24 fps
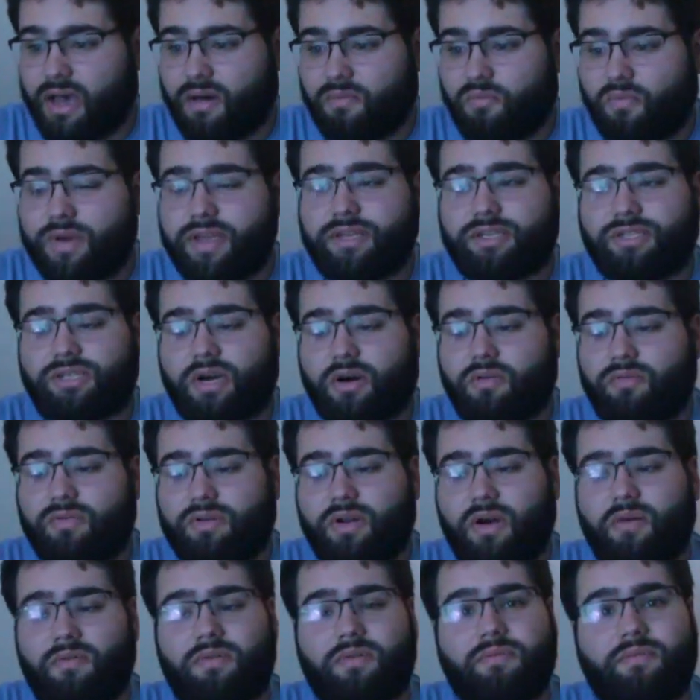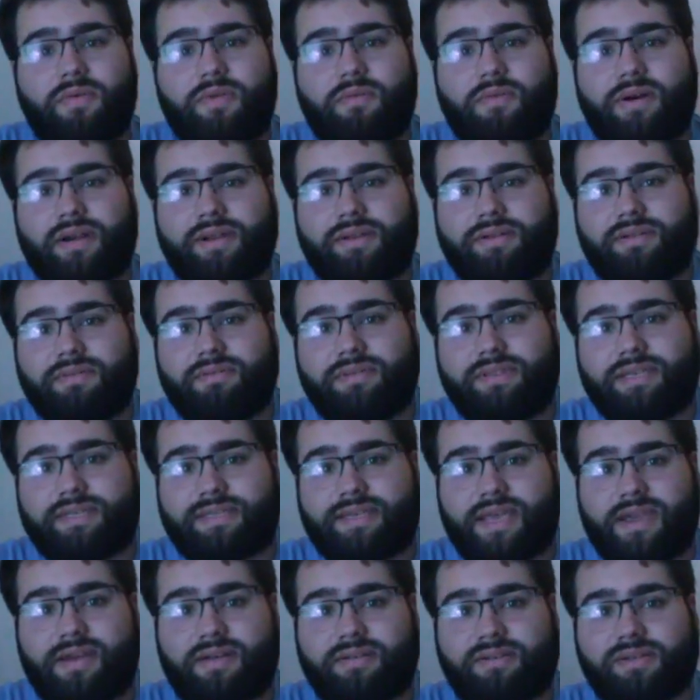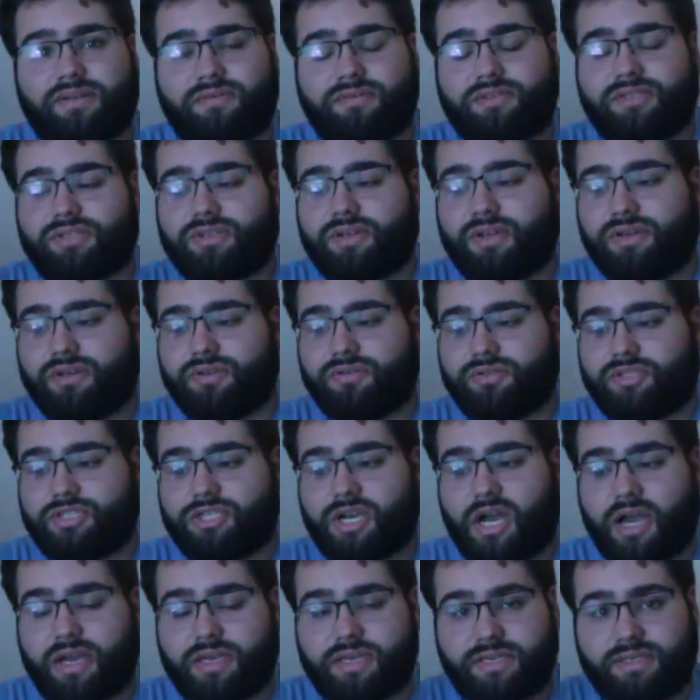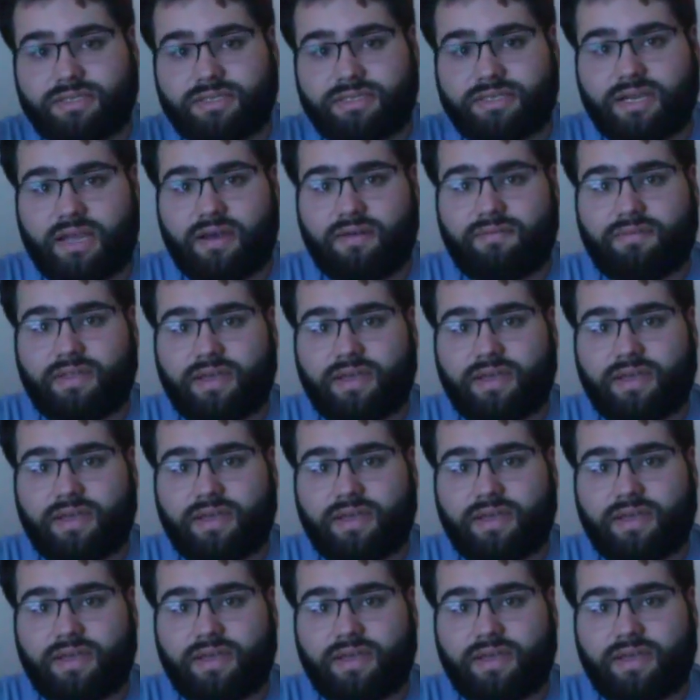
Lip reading: We don't know what we want to do with this character. We're just going to do shocking stuff,